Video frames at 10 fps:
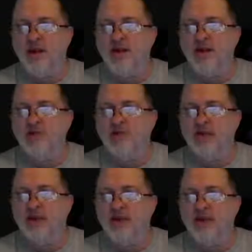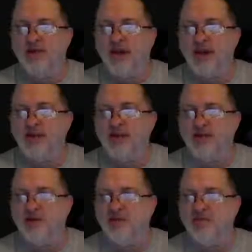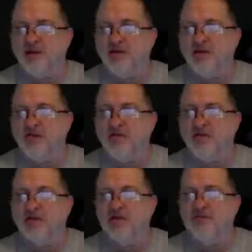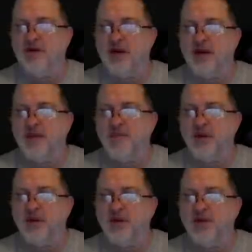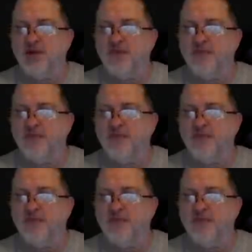is what it is. It has a little bit of road to it, but not much.